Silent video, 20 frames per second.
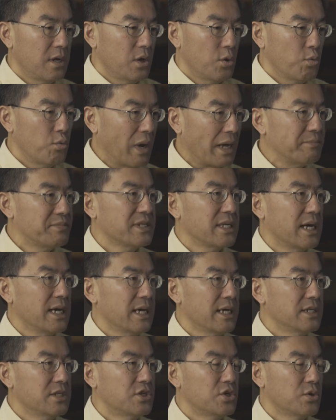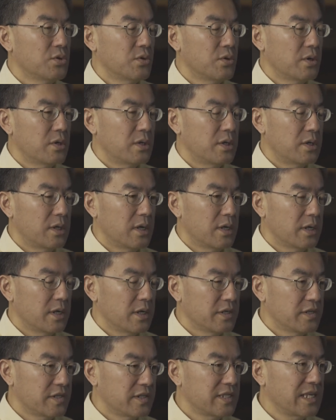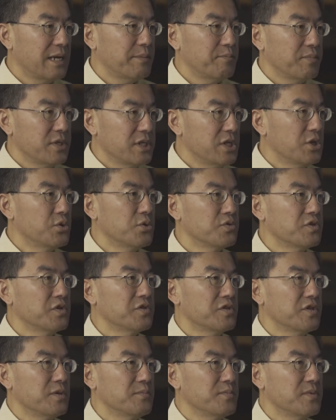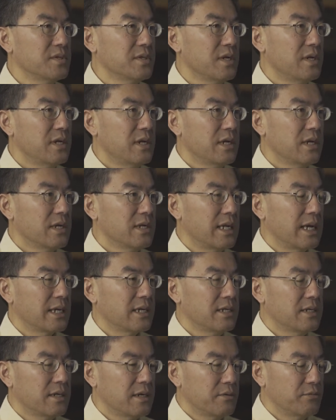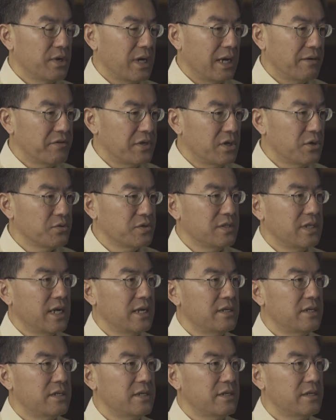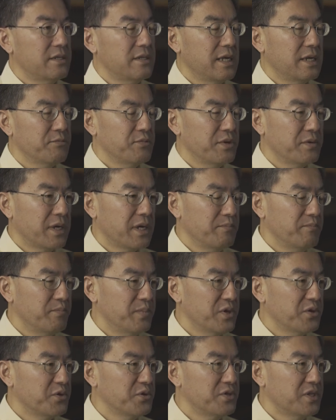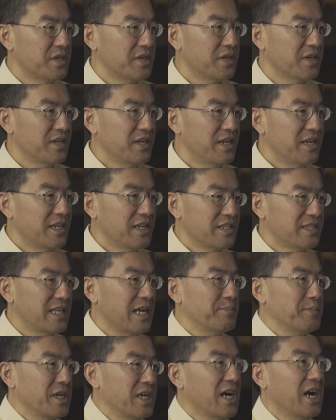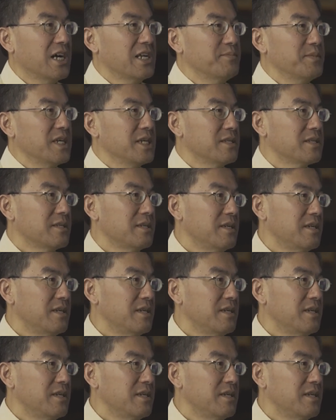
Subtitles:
websites or sub-ecosystems, like we have gold standard, then we can build sub-economies.